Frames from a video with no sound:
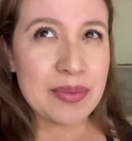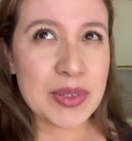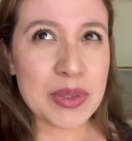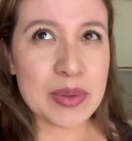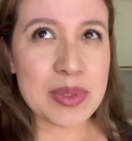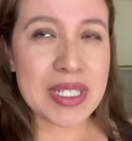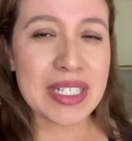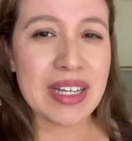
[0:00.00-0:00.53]

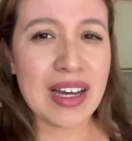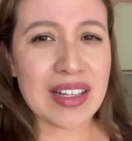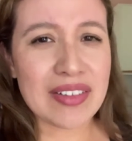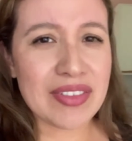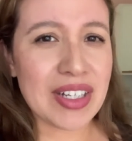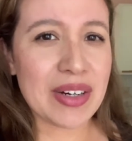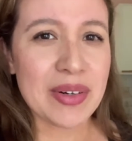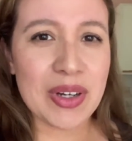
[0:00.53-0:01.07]
foods and
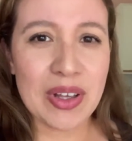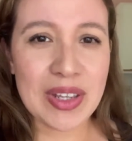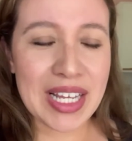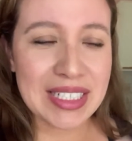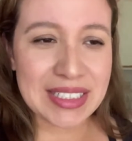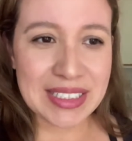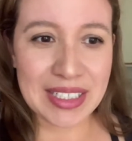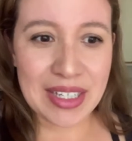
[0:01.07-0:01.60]
cauliflower and all
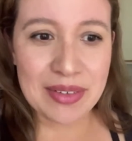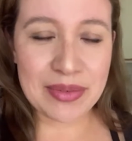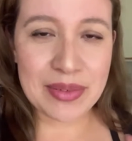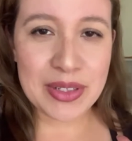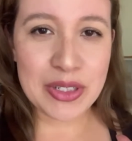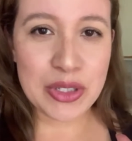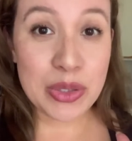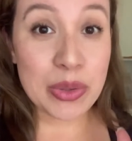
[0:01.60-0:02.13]
that stuff
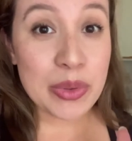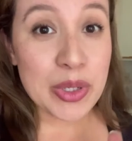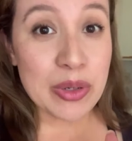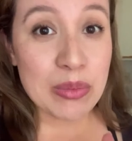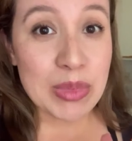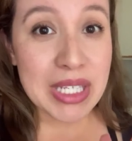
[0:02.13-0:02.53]
to your